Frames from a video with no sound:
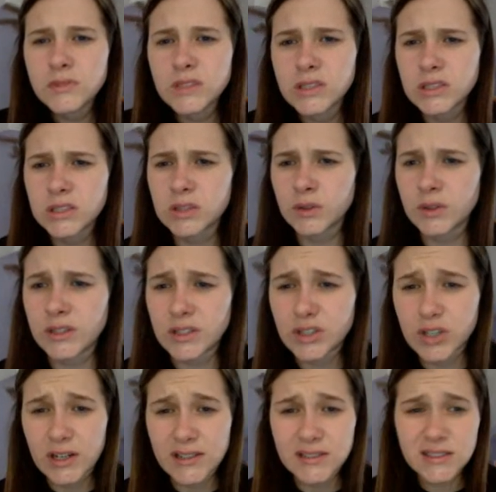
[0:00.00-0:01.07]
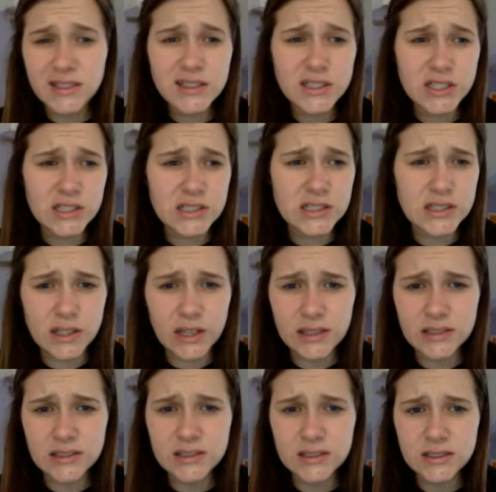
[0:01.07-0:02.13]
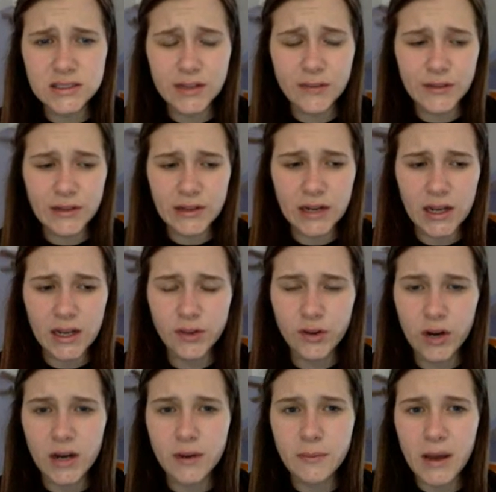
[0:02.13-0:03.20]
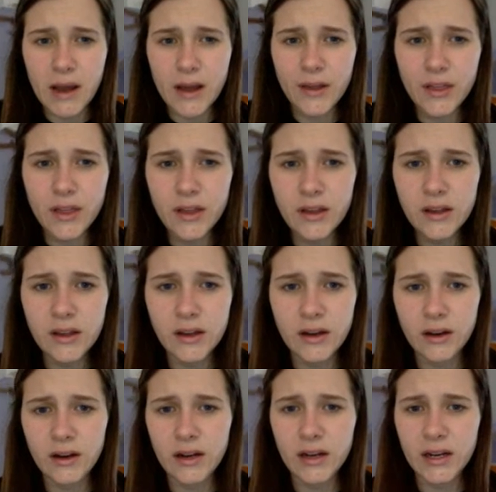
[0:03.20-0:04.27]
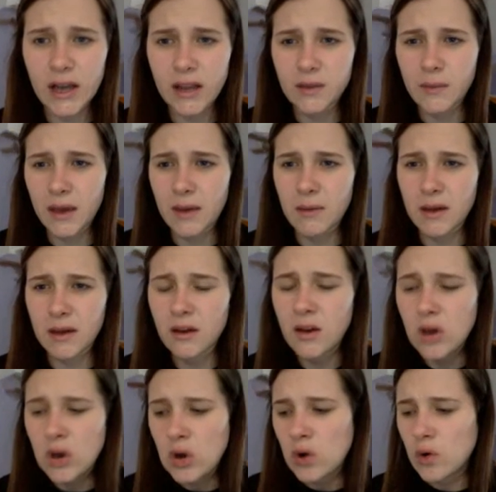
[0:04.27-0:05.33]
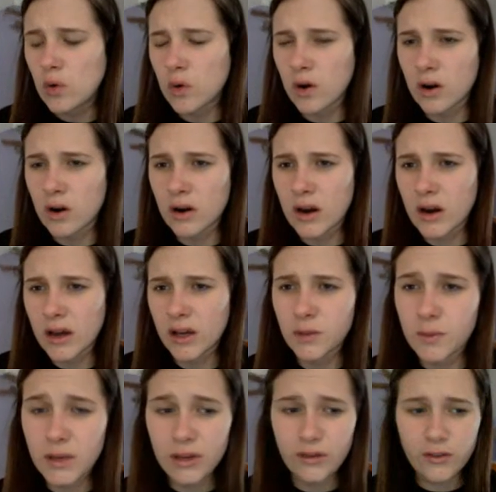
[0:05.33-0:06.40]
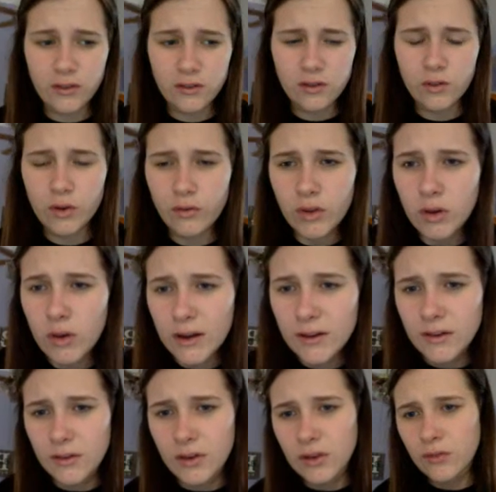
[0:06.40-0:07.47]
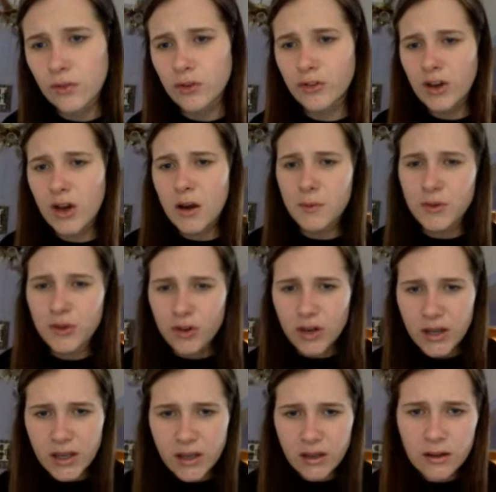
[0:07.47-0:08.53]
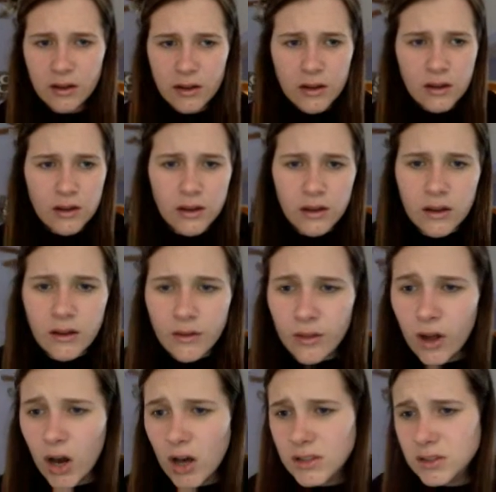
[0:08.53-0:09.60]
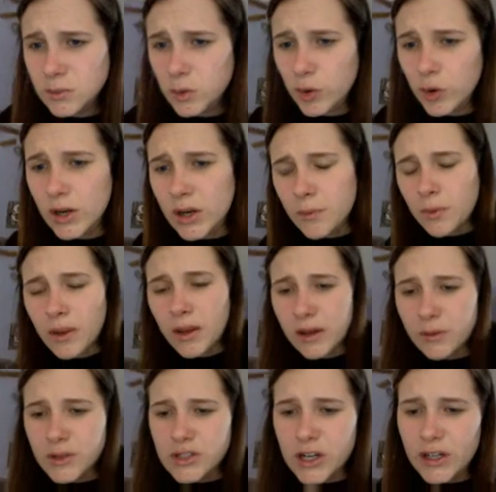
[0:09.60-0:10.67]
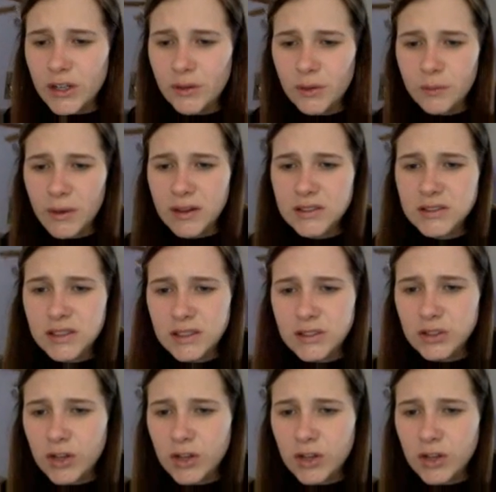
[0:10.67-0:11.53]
this one is translation, so that's 7th and 8th grade math here in Alabama, or could be used as a review activity for geometry. The awesome coordinate plane, which I do with my 6th